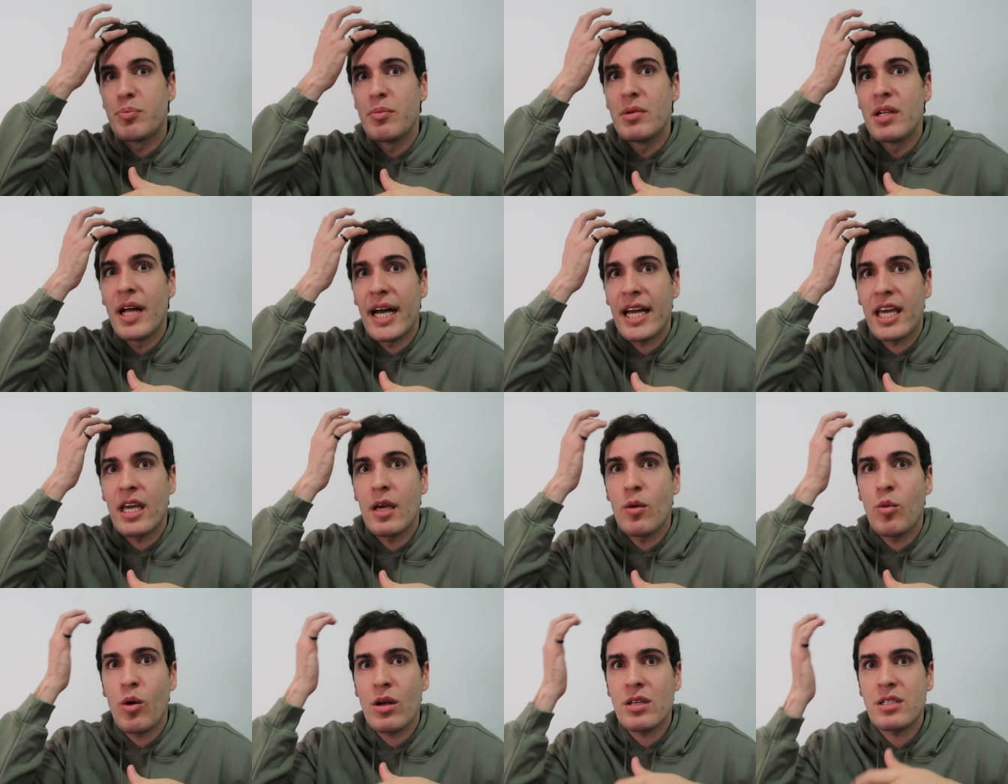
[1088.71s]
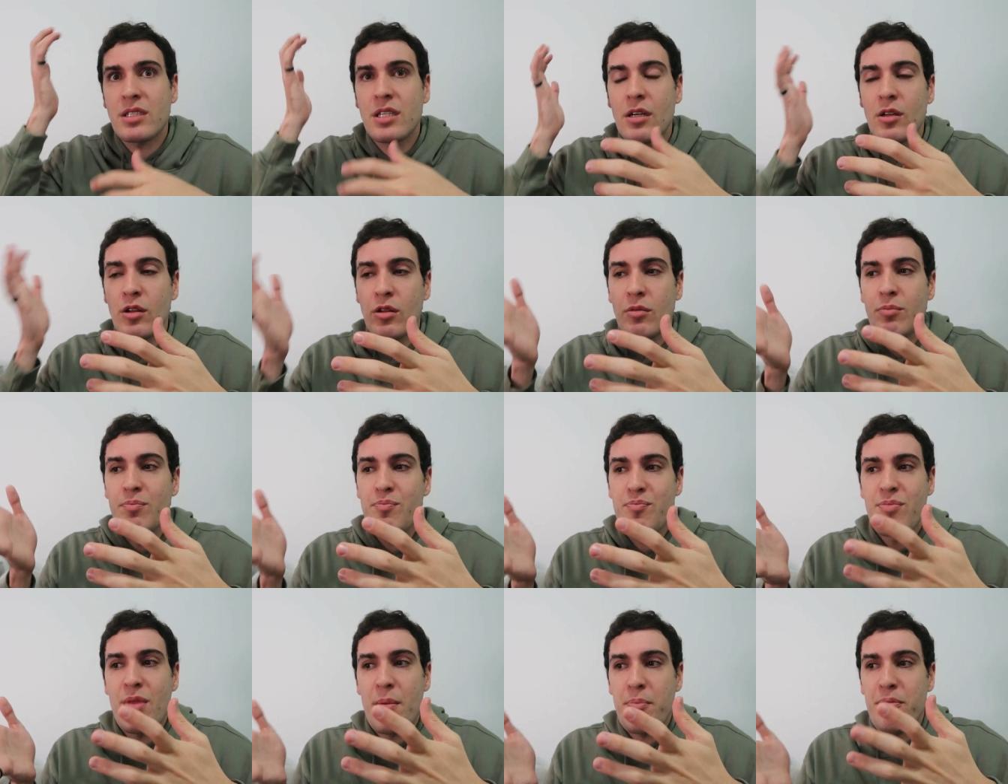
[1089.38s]
like he wants
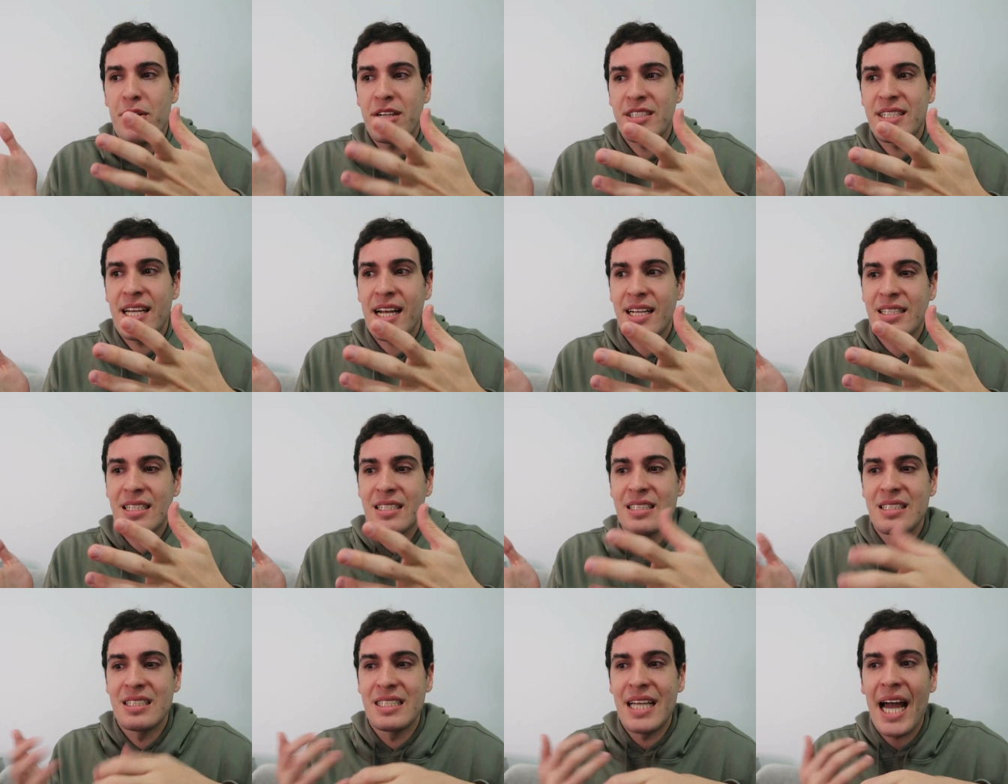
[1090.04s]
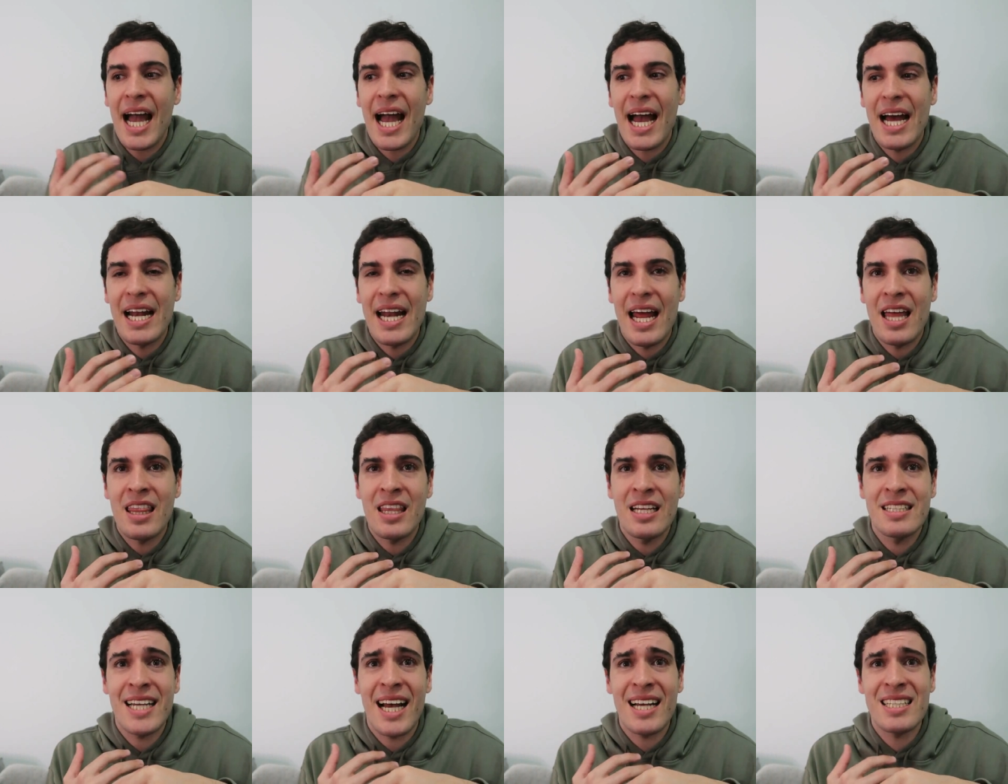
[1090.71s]
to protect his dad
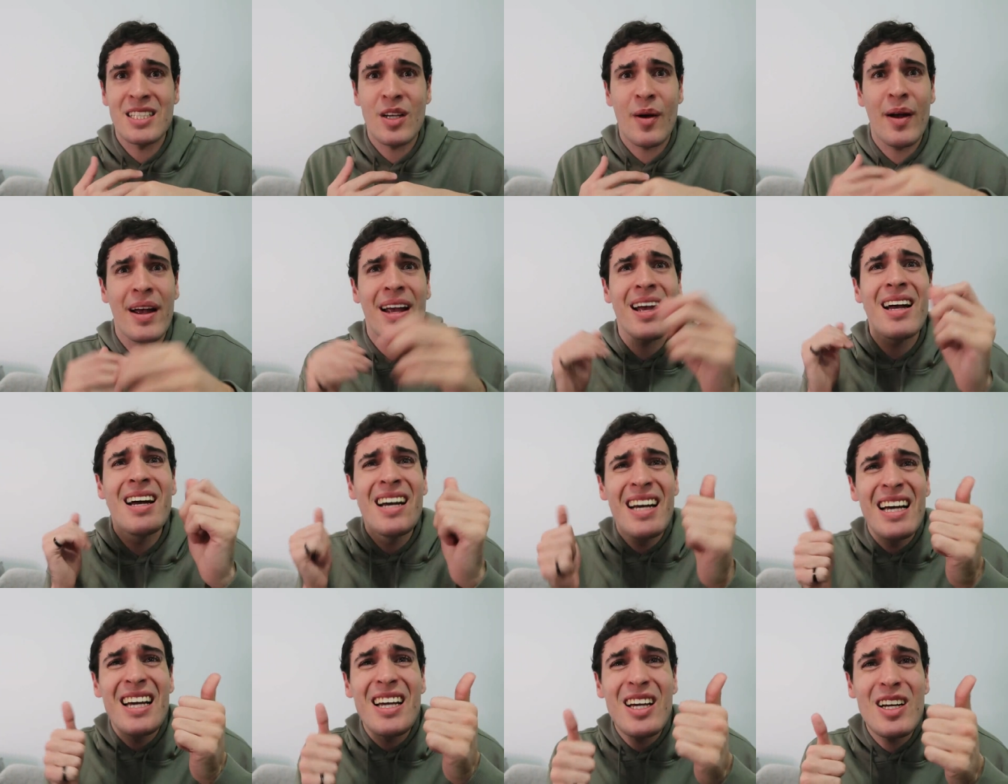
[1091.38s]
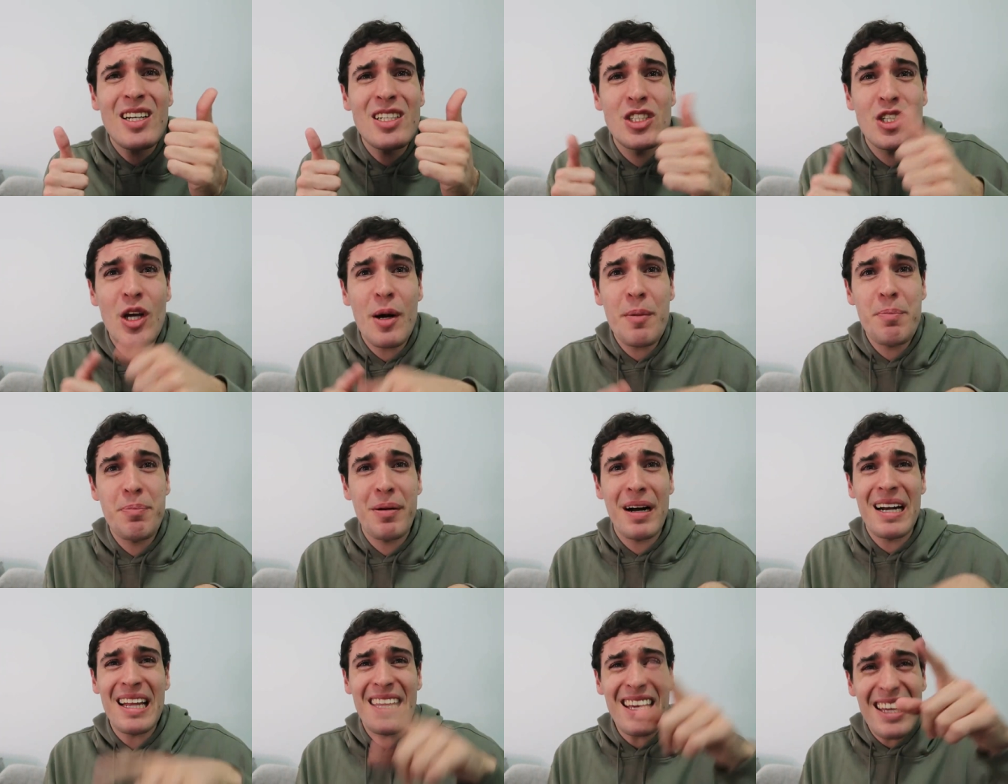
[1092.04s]
and the dad's going good
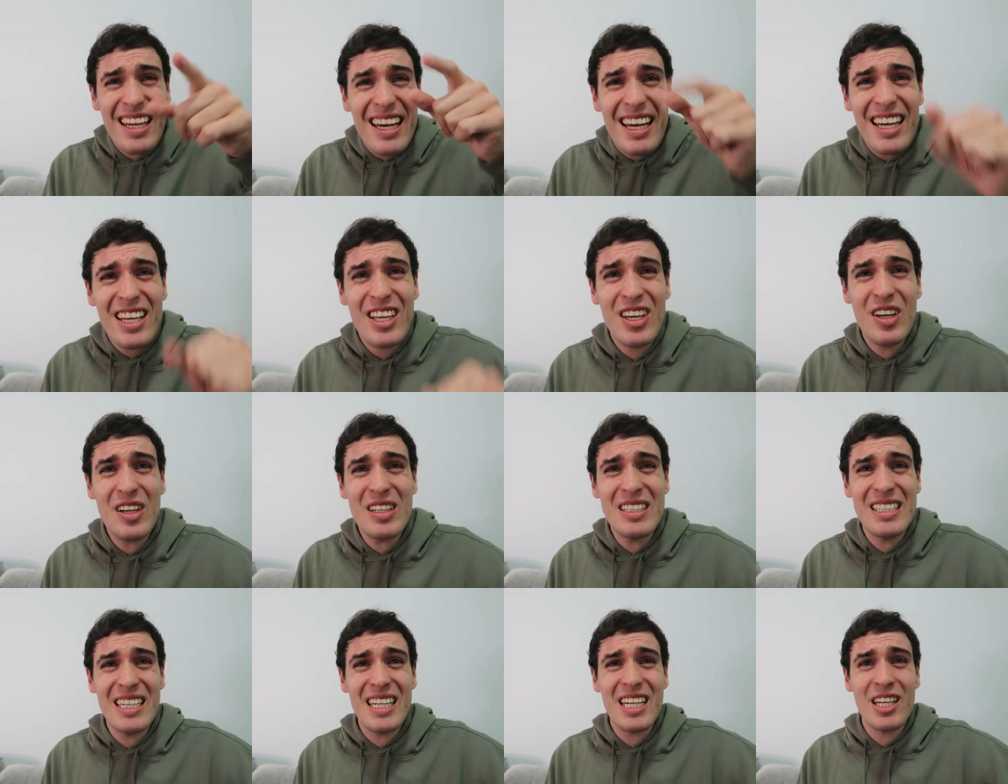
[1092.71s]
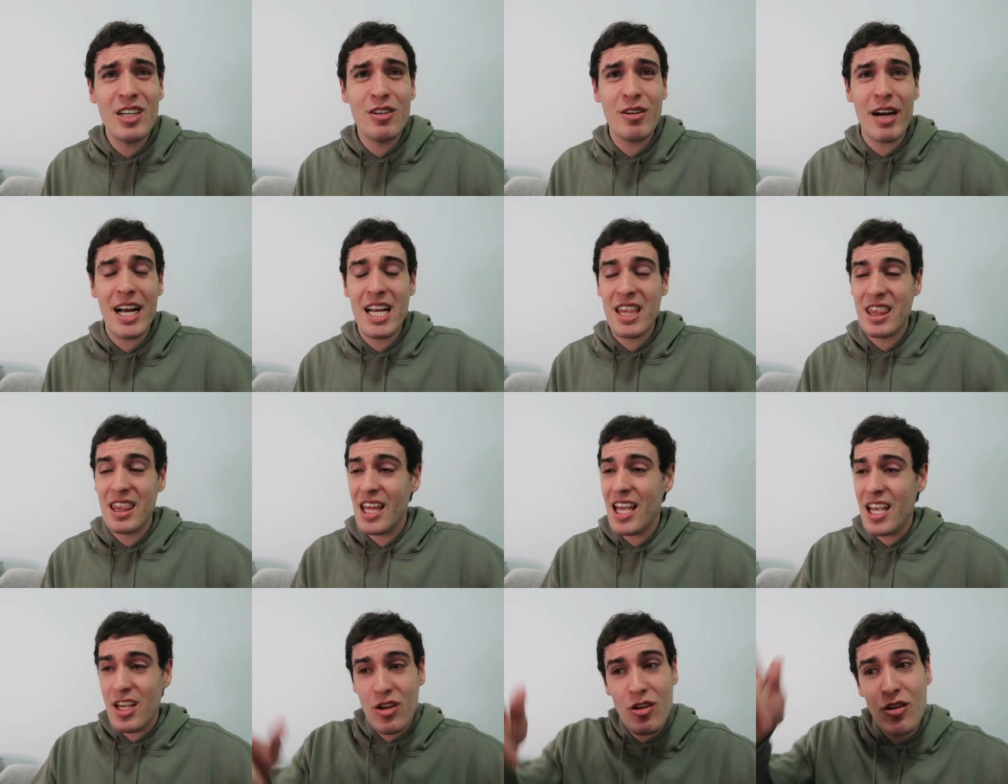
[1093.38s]
job buddy you did a great
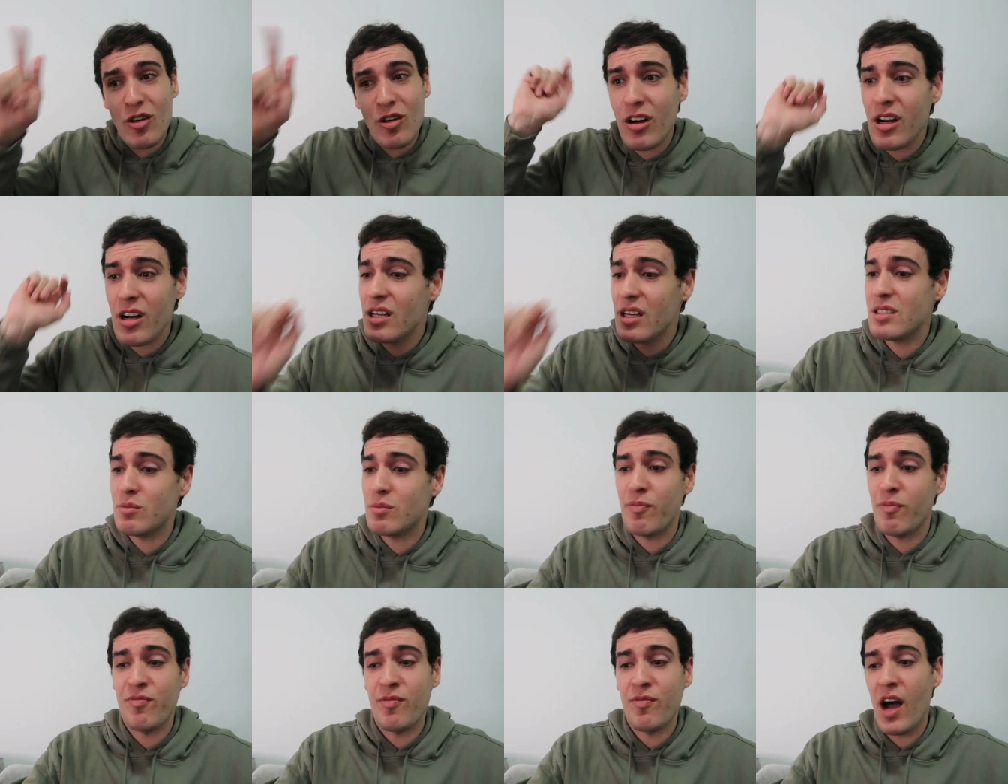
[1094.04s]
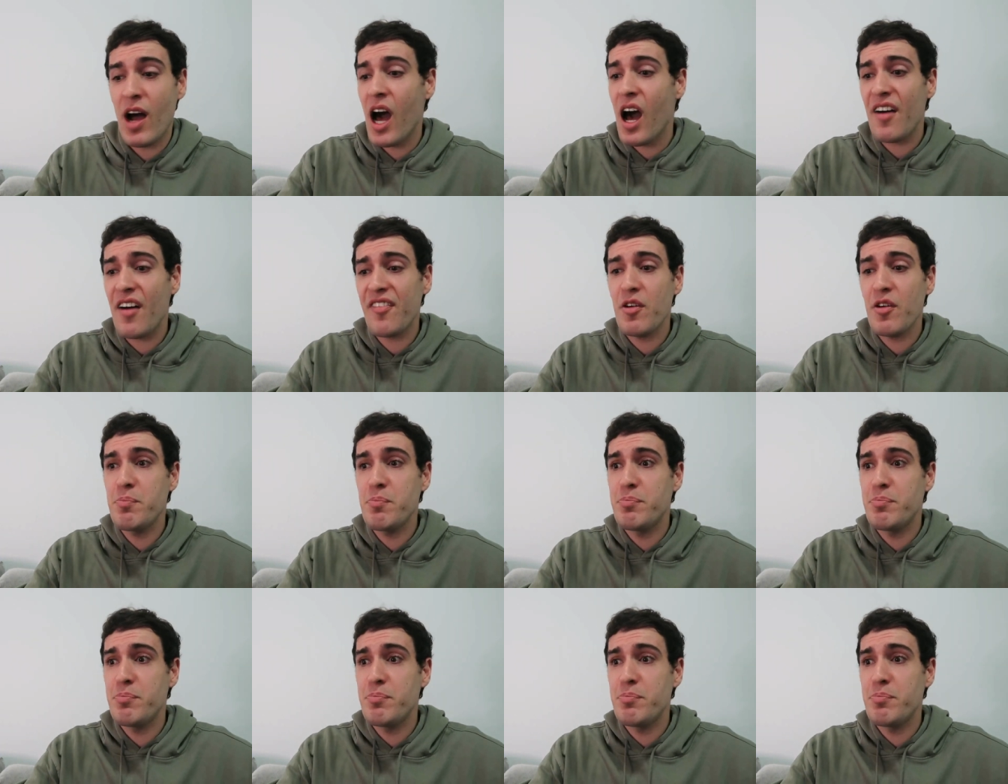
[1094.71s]
thing you got us half a